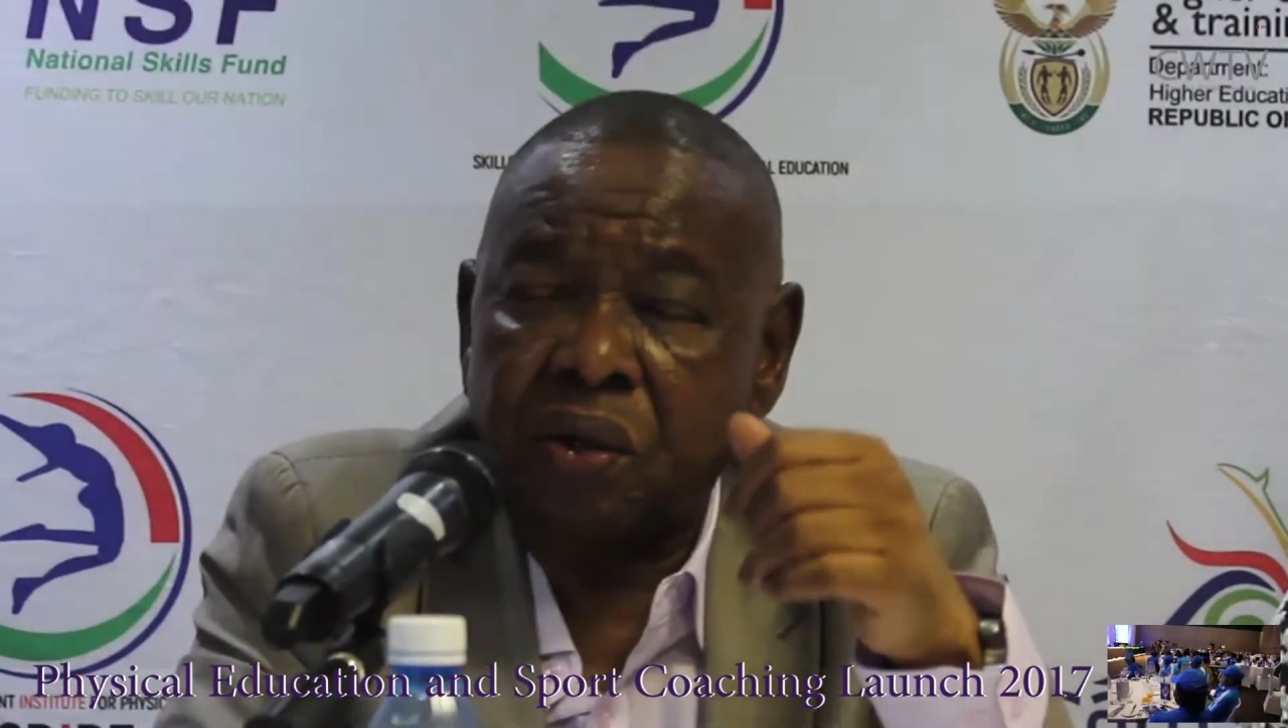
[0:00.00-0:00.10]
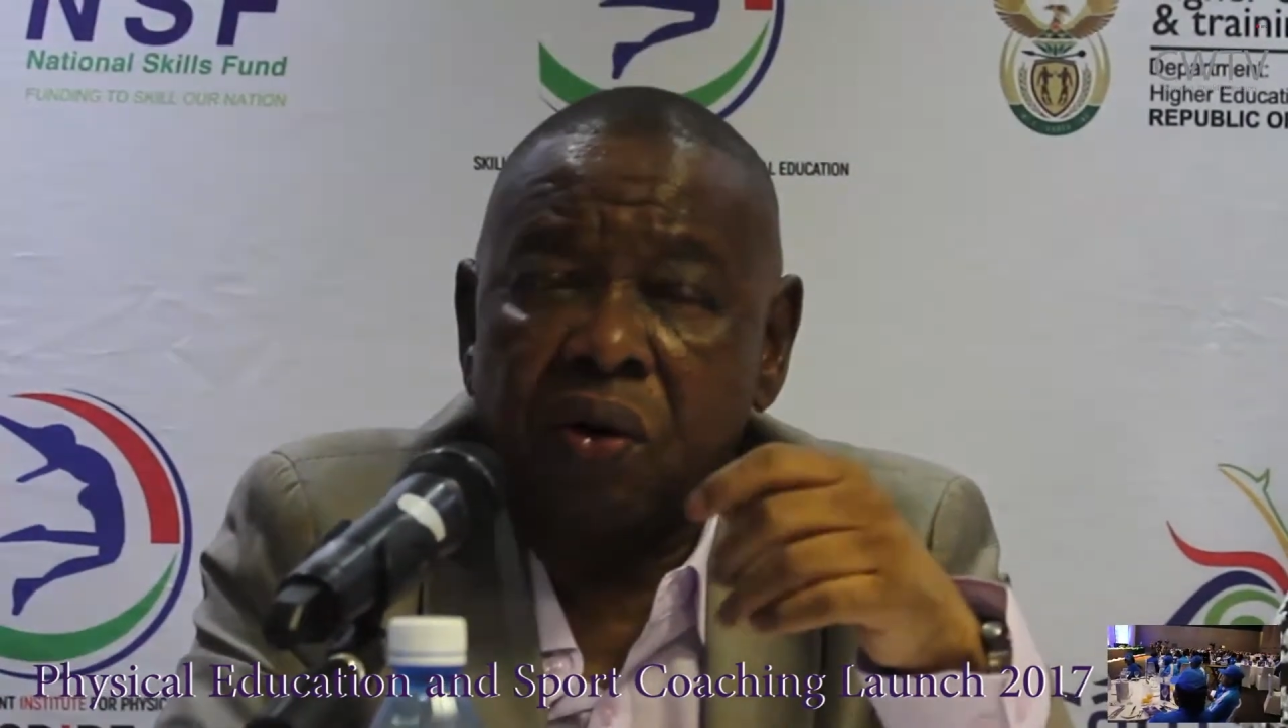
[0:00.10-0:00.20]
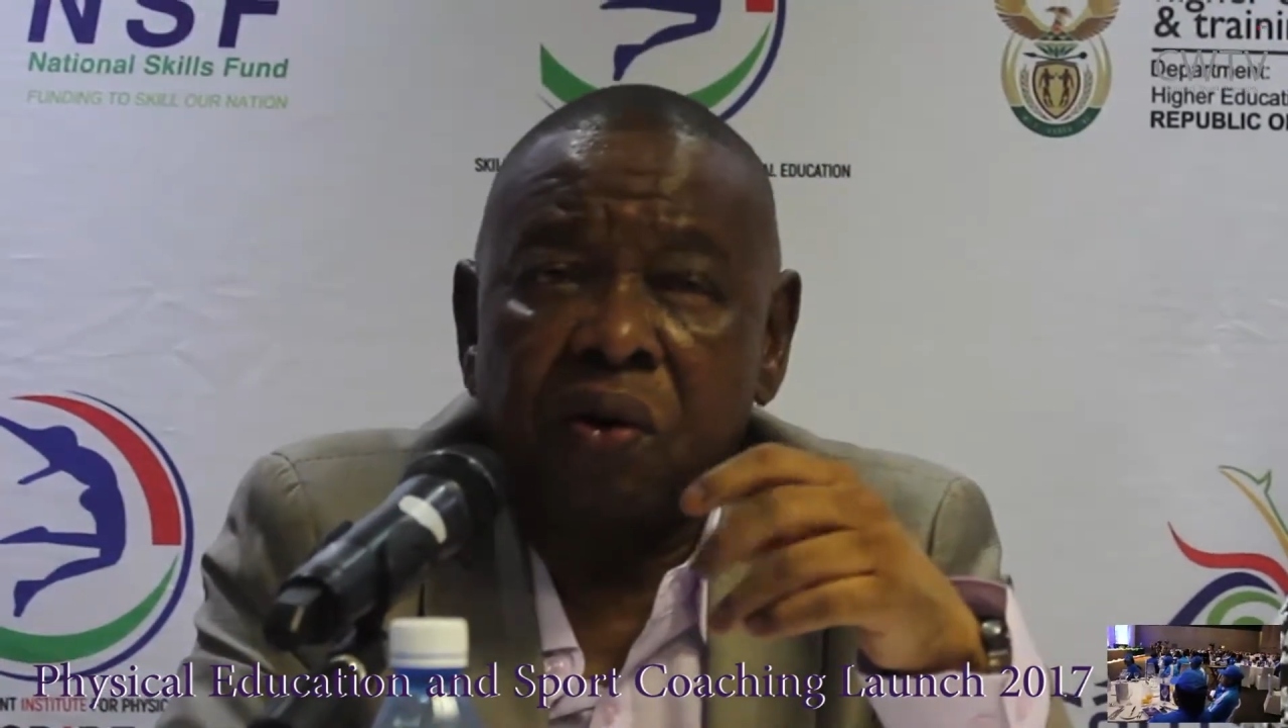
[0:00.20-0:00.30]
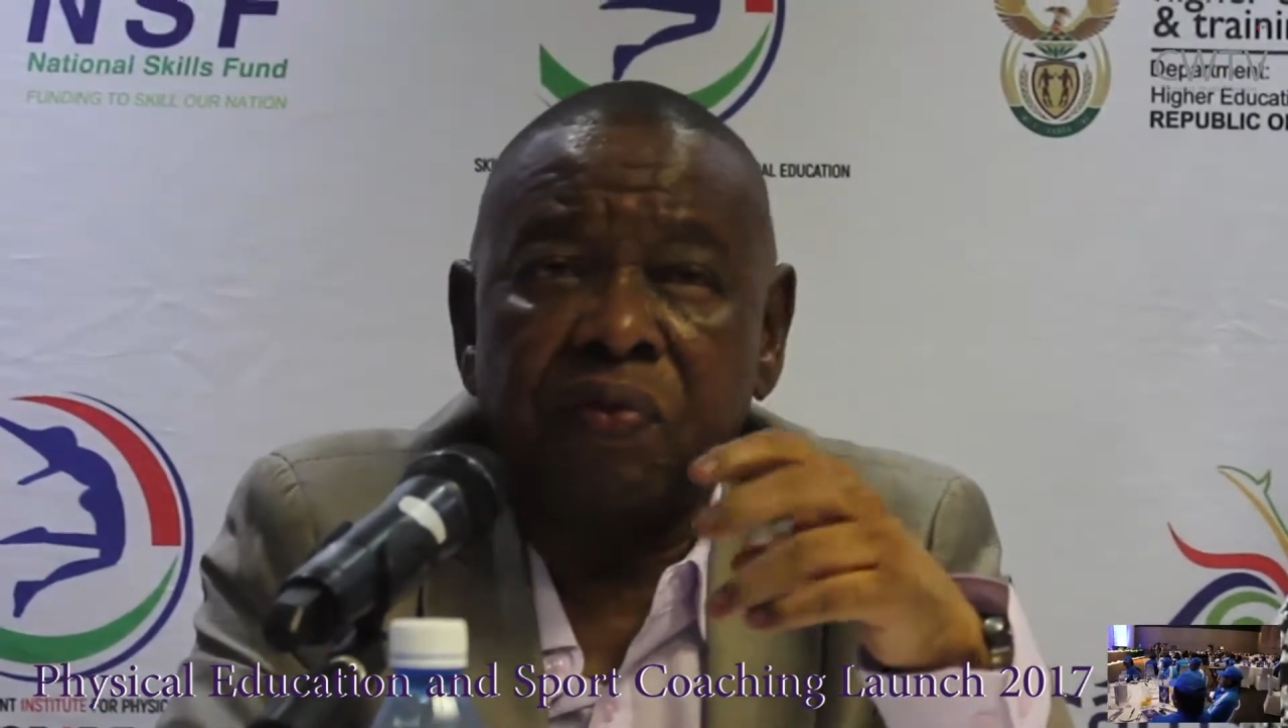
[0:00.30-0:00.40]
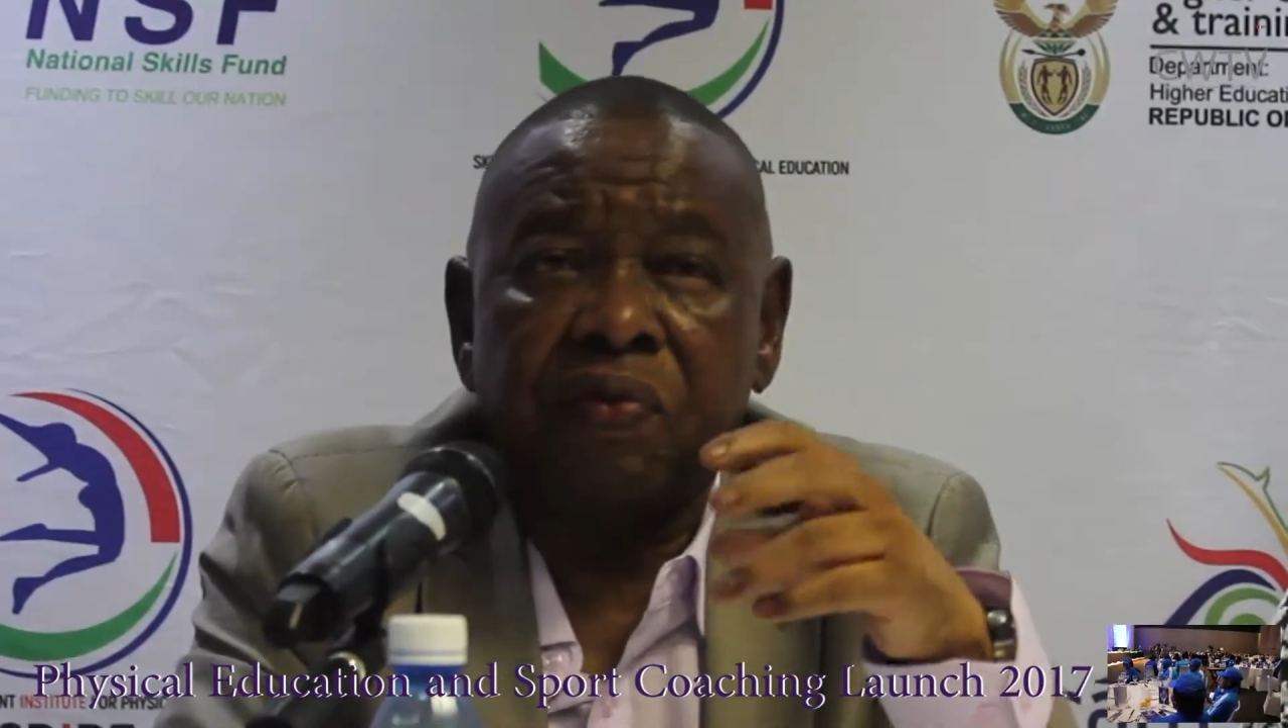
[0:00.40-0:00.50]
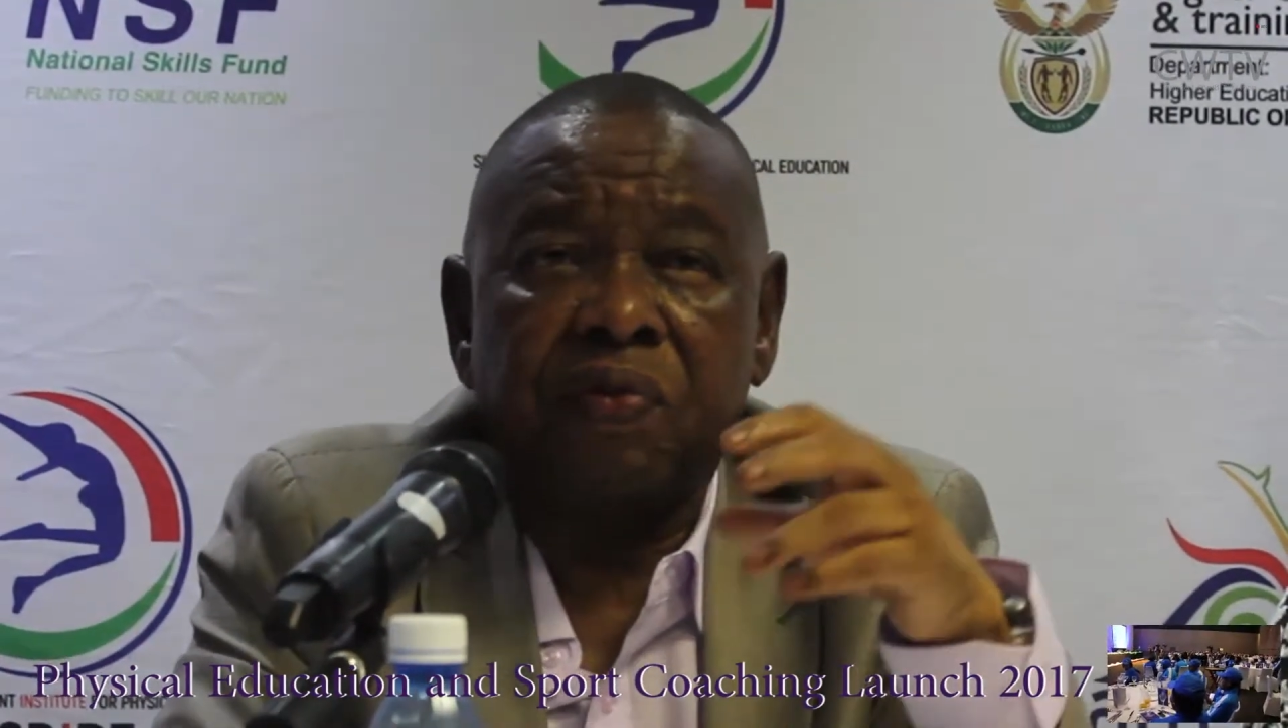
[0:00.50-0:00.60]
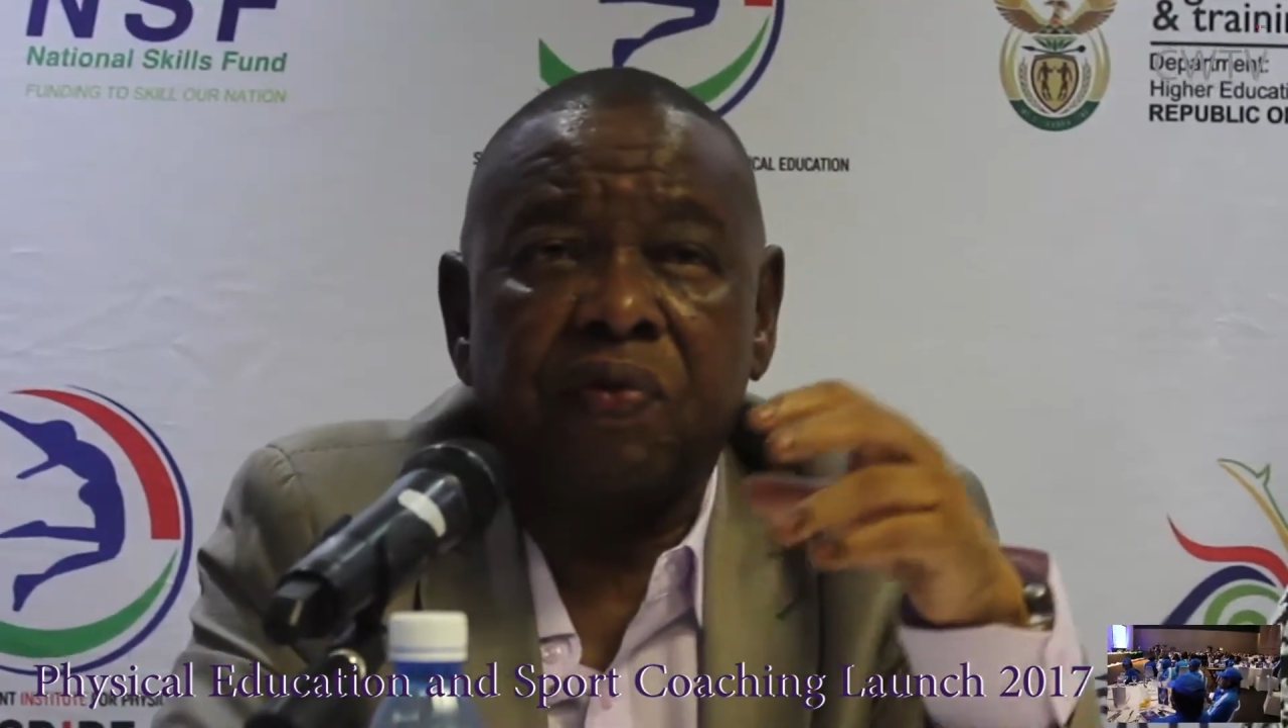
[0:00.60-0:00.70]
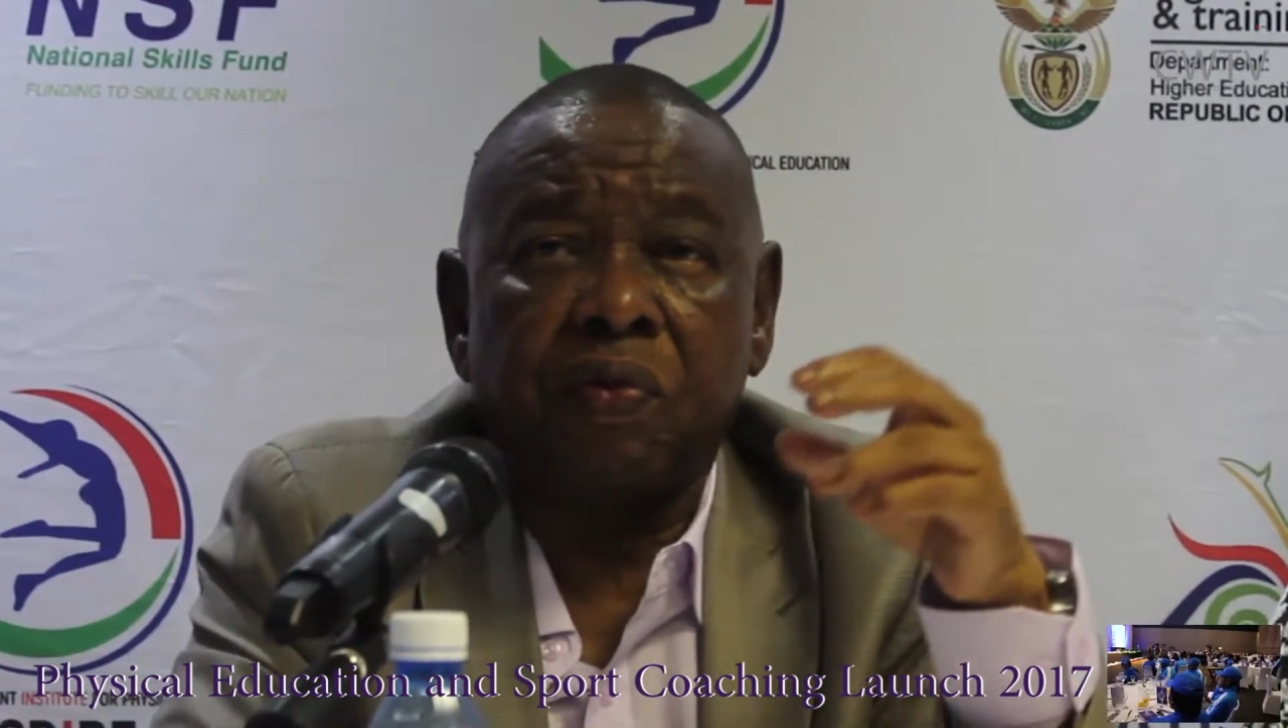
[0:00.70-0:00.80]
of